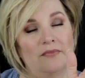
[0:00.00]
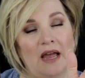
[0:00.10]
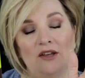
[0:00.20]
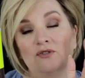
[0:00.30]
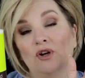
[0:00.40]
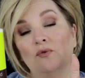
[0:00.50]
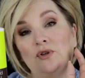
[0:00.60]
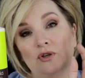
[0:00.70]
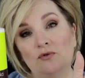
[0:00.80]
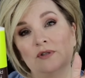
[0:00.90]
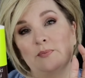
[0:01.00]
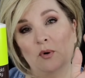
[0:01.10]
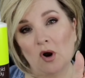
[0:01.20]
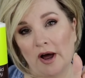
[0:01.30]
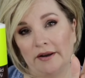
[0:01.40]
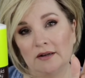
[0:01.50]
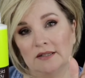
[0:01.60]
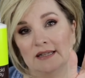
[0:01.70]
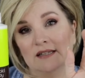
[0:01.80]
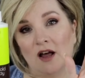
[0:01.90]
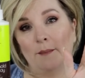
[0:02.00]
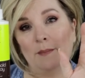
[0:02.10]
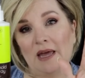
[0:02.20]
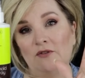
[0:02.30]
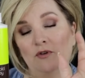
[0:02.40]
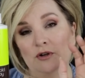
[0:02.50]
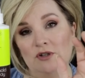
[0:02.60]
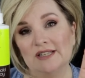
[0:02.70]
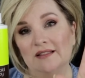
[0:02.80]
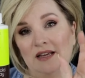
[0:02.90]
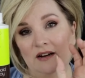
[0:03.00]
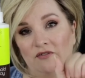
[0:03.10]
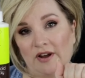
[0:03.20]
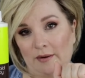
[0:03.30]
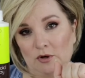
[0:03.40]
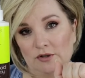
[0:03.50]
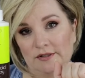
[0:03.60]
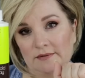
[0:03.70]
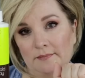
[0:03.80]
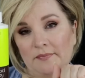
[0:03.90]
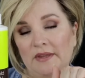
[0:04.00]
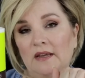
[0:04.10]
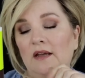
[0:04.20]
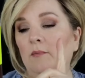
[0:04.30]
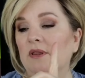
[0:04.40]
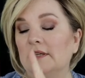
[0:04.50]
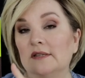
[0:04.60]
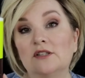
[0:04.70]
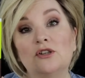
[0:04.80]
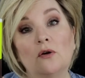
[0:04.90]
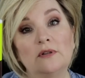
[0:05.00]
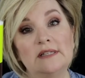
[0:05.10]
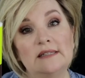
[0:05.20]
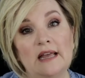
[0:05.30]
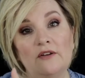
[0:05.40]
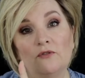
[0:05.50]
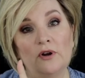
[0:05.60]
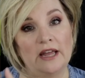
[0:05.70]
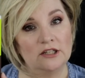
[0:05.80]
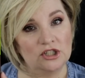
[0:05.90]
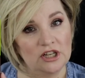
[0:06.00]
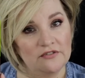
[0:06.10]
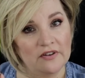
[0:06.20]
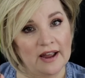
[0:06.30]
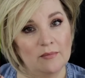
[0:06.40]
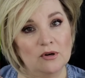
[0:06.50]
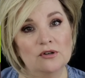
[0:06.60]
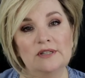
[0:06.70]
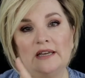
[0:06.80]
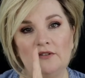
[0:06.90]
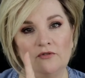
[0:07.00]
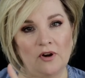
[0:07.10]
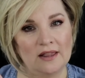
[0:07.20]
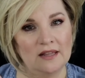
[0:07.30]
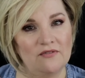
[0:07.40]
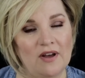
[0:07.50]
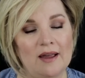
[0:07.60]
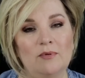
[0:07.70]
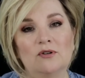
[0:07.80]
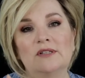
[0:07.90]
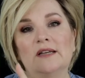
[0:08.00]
that you don't use product that's not meant for your synthetic fibers. But this is totally safe for HD fibers, heat friendly fibers,